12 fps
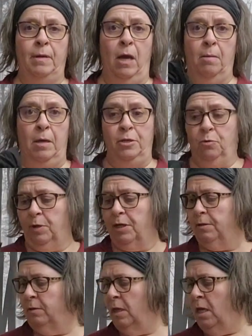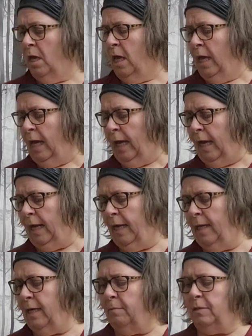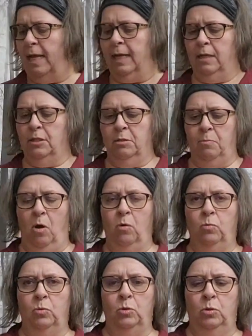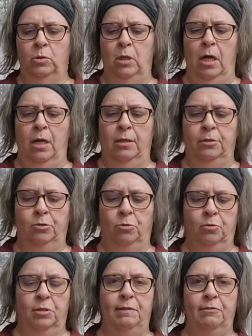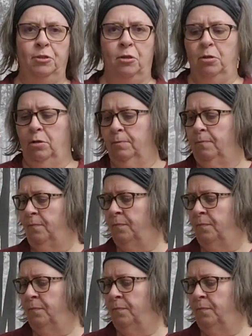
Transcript: underwear, and I'm taking a Smart Wool short sleeve shirt.